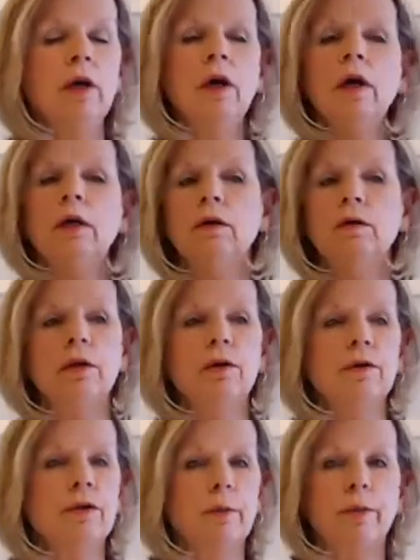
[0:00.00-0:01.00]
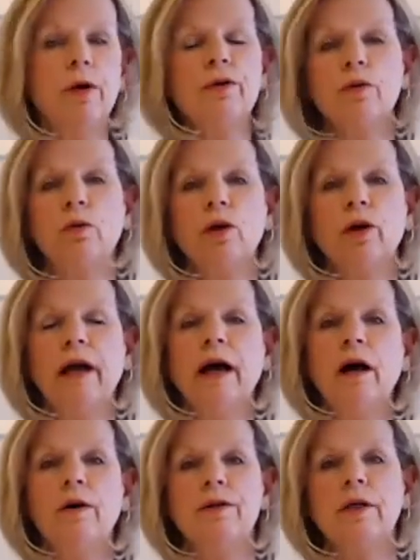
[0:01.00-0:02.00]
you can use it
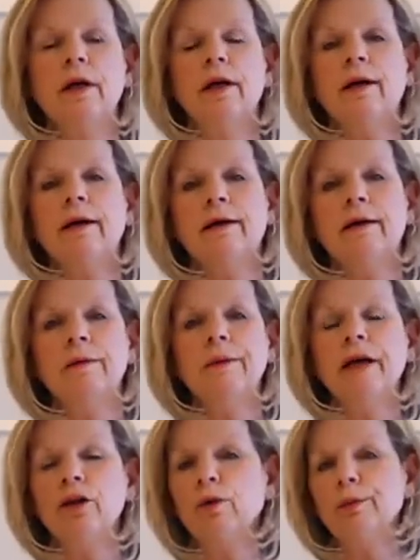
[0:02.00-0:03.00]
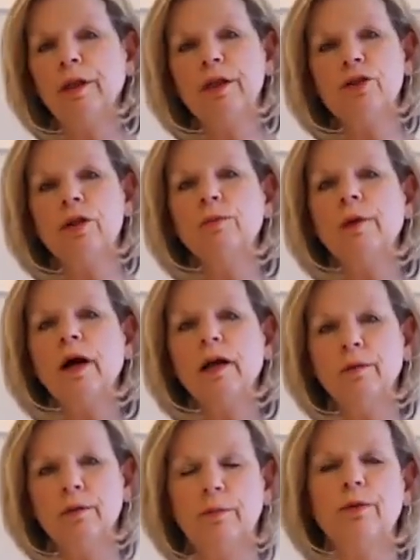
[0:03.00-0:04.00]
post-workout, and you're replenishing your body
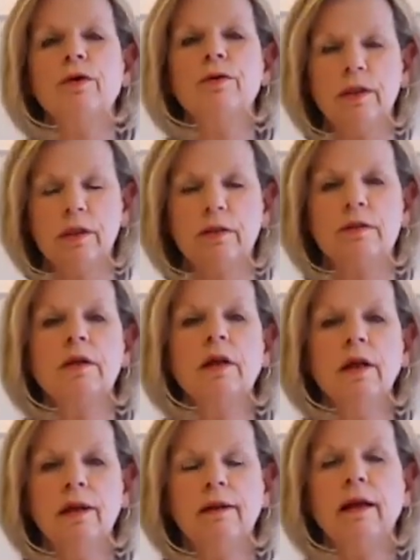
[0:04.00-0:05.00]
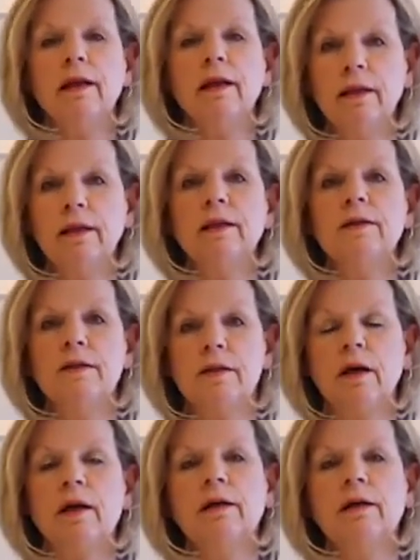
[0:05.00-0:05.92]
with the proteins that it needs.